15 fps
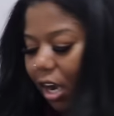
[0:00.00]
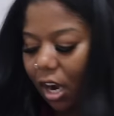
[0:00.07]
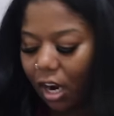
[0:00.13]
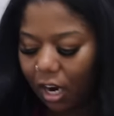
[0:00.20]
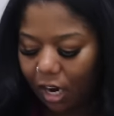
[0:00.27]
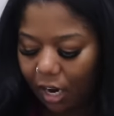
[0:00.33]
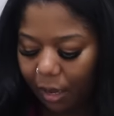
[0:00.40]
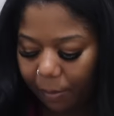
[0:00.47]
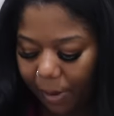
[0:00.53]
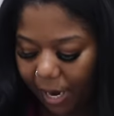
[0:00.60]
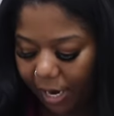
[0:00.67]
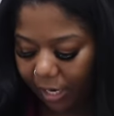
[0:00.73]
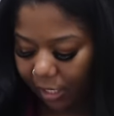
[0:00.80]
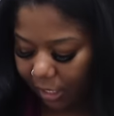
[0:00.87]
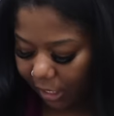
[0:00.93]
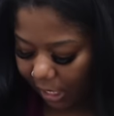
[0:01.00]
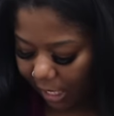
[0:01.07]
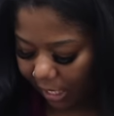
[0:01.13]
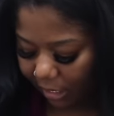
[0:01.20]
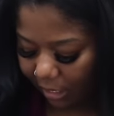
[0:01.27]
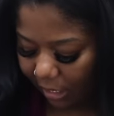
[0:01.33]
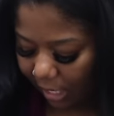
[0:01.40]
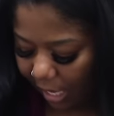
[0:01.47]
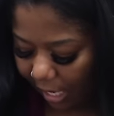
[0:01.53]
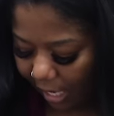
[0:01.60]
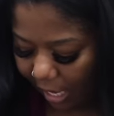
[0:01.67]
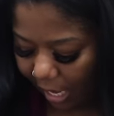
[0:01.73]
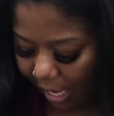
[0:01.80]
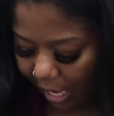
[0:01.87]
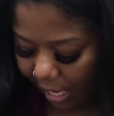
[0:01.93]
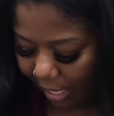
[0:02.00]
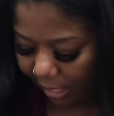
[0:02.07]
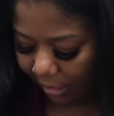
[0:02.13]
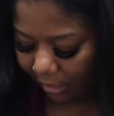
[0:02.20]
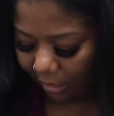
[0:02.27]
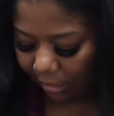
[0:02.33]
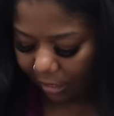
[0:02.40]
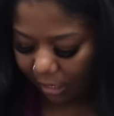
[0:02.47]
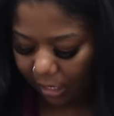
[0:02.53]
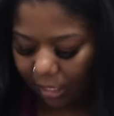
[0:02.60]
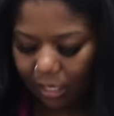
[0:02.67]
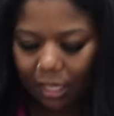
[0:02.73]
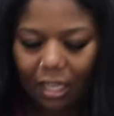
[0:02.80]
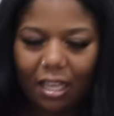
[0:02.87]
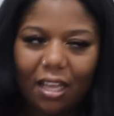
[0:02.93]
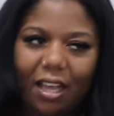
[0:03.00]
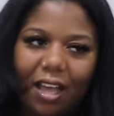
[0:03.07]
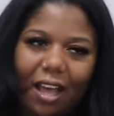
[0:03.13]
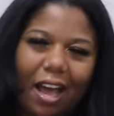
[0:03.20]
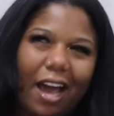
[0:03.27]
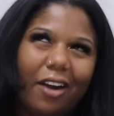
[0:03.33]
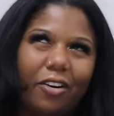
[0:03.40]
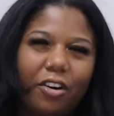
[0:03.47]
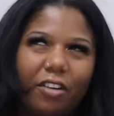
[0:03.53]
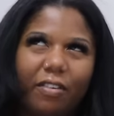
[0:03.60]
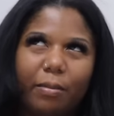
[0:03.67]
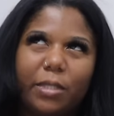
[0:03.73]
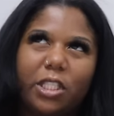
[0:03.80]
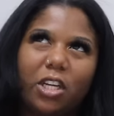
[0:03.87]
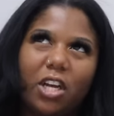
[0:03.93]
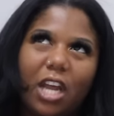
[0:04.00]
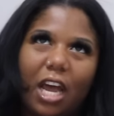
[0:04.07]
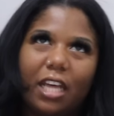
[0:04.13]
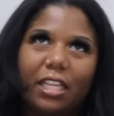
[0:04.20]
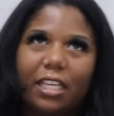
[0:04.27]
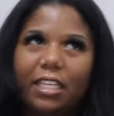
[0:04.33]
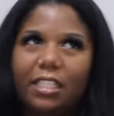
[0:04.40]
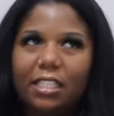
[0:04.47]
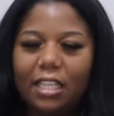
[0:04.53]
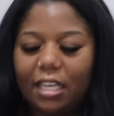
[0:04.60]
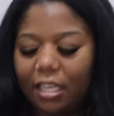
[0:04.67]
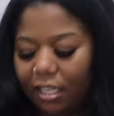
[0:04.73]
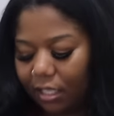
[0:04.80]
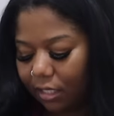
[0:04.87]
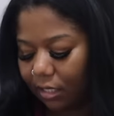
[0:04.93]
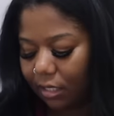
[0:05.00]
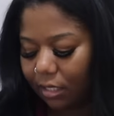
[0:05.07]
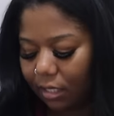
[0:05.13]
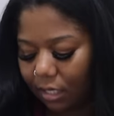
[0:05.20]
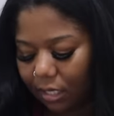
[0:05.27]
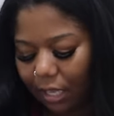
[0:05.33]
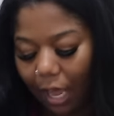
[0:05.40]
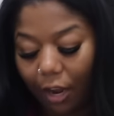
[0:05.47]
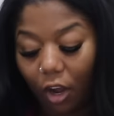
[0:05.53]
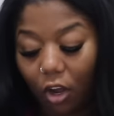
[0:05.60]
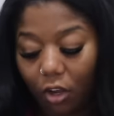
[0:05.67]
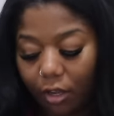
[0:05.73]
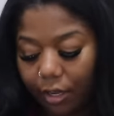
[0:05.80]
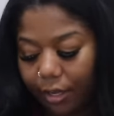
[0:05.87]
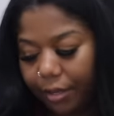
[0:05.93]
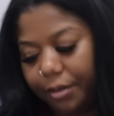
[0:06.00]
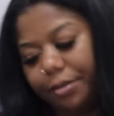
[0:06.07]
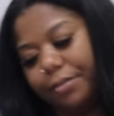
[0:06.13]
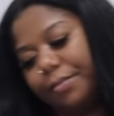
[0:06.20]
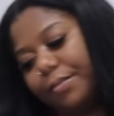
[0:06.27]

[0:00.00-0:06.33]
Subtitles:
are a pair of jeans that I got. I don't know if I'm going to show y'all these things like on.